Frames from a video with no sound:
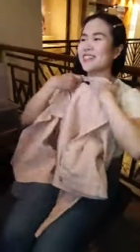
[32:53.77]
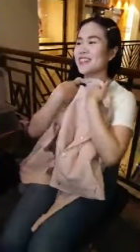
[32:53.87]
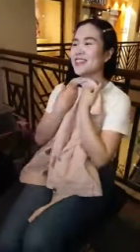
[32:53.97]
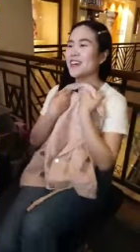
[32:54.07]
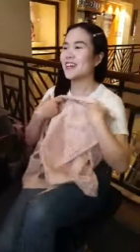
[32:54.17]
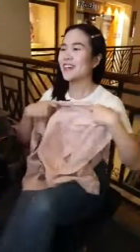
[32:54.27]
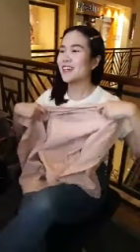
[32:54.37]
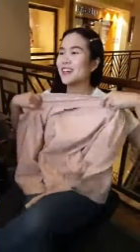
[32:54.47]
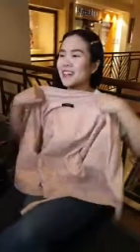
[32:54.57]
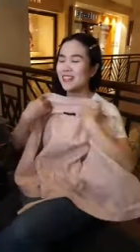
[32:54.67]
One more
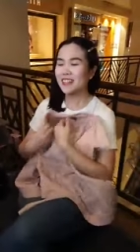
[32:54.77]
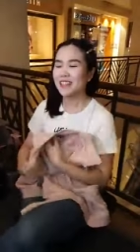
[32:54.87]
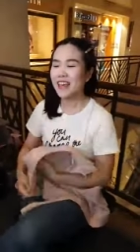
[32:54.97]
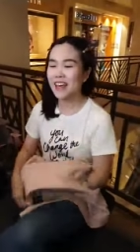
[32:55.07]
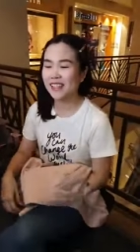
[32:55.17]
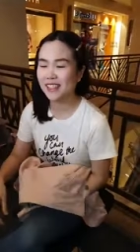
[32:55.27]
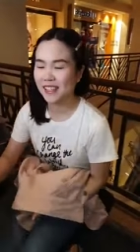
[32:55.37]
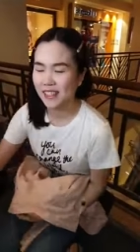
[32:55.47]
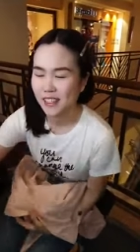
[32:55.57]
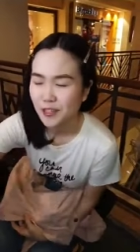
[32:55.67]
question from Instagram. Yes.
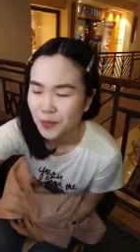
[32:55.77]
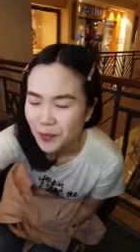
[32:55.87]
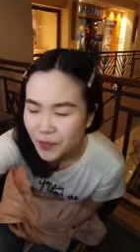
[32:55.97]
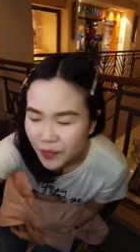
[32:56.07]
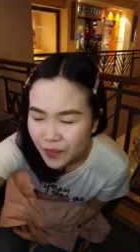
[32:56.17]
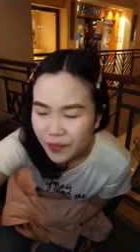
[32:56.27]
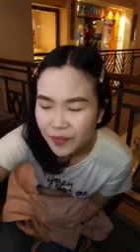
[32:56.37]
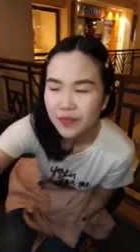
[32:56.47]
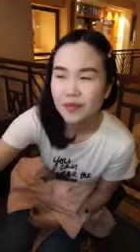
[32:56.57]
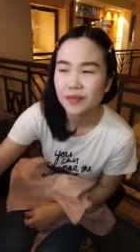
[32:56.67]
Can you
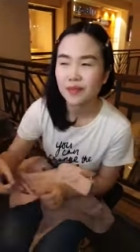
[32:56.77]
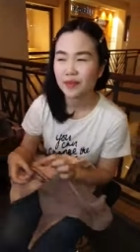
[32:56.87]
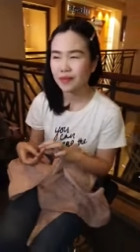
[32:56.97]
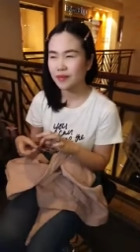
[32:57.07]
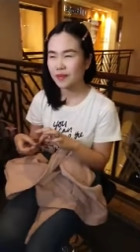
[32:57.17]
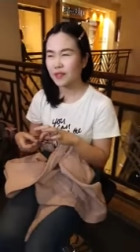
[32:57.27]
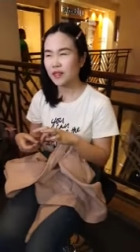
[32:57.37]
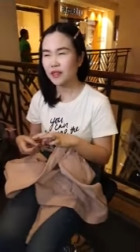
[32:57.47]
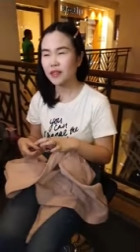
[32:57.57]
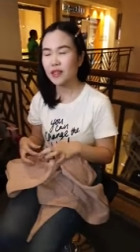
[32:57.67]
sleep or nap
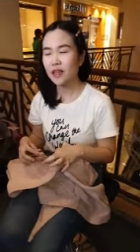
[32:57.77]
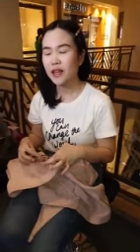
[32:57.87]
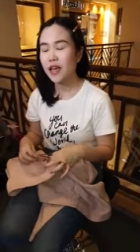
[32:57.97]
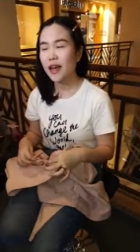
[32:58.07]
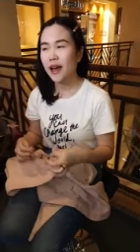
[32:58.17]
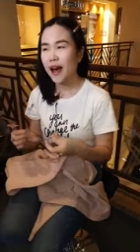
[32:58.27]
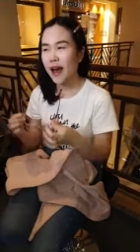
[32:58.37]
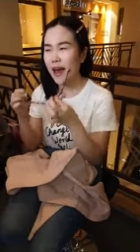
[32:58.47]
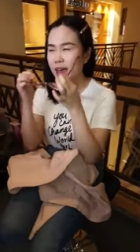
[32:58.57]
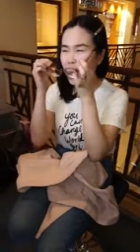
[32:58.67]
while wearing the mineral
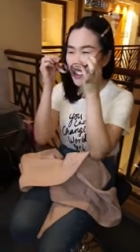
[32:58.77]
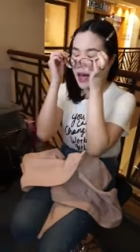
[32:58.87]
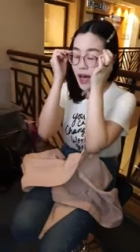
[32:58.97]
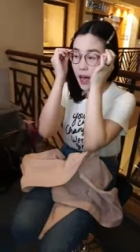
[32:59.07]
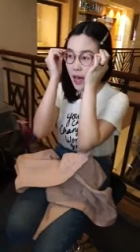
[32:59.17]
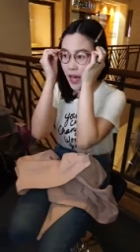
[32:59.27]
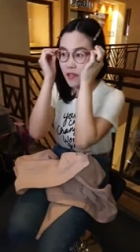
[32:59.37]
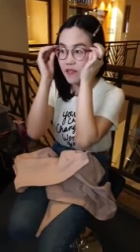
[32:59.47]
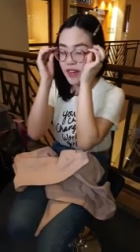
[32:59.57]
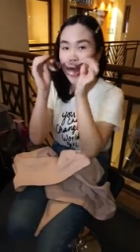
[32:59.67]
I, foundation? I
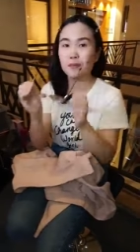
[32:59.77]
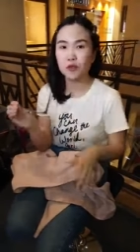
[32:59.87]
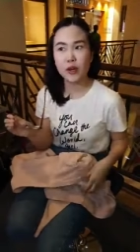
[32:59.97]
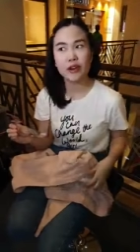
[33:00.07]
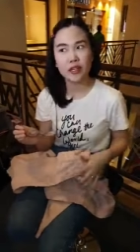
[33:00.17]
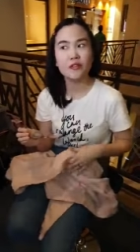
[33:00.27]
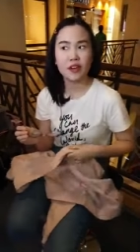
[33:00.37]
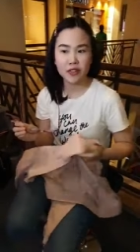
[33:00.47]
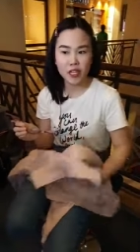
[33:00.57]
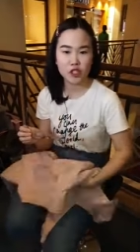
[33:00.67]
have napped wearing the
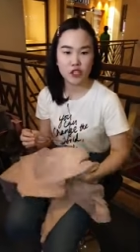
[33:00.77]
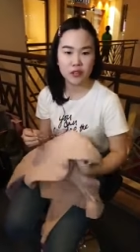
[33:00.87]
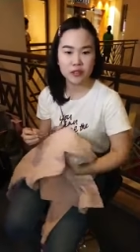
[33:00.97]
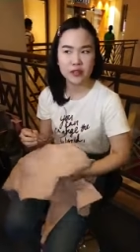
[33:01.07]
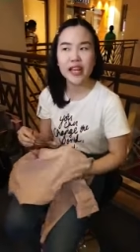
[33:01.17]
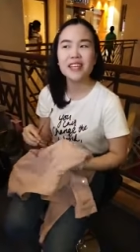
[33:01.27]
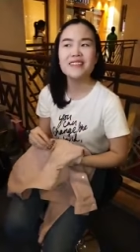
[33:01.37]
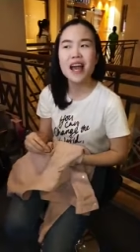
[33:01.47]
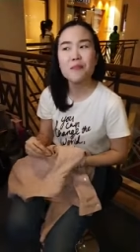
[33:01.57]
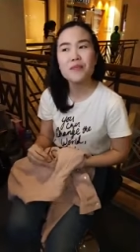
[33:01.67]
foundation. Like,
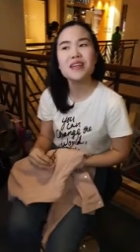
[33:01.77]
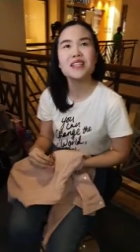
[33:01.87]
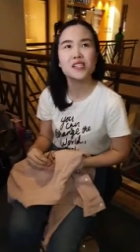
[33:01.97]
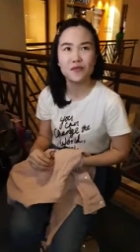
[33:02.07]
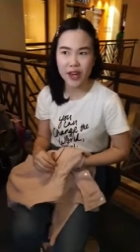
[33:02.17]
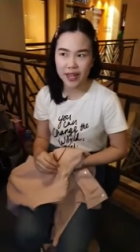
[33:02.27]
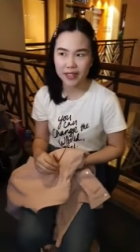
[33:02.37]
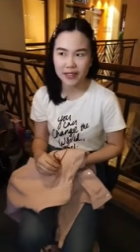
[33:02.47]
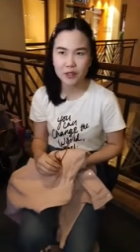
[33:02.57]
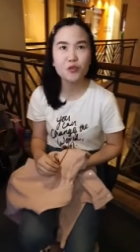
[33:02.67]
napping is
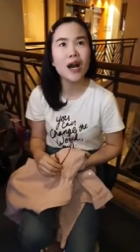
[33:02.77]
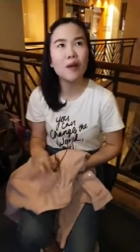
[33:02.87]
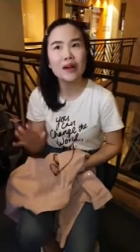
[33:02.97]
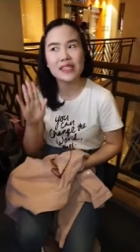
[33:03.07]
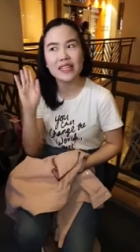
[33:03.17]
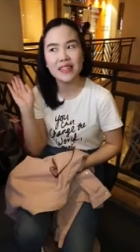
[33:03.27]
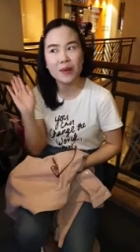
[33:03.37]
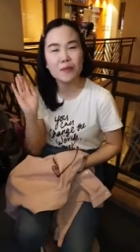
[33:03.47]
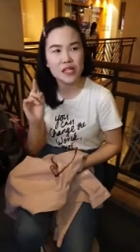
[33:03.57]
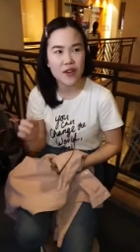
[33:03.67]
fine. Two hours in
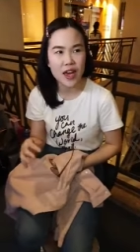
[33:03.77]
lip is